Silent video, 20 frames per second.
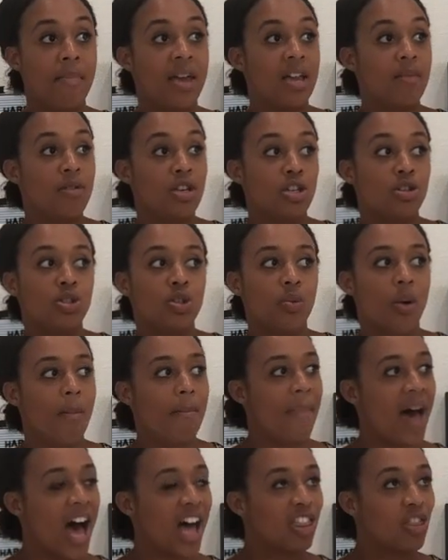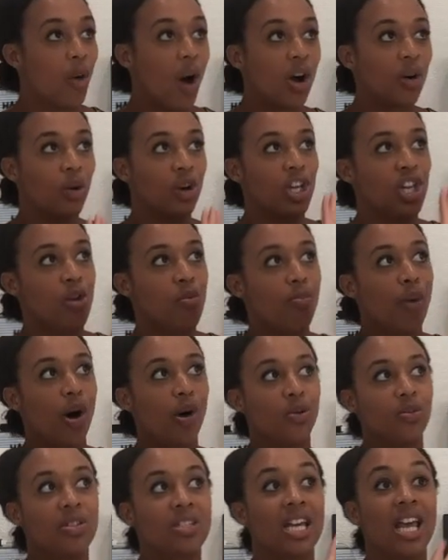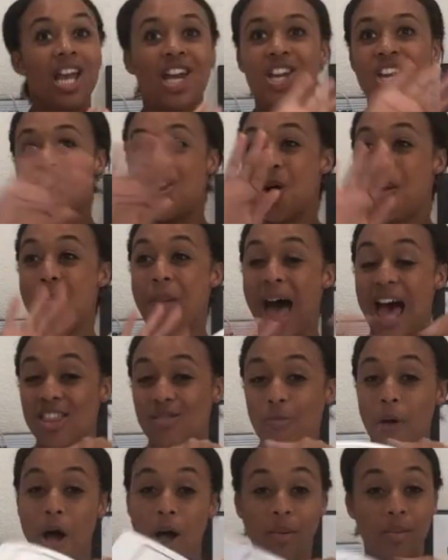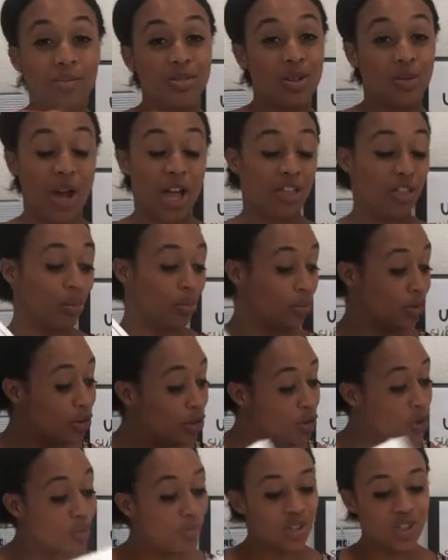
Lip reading: Maybe you do a math walk where you post, you know, math problems around the room.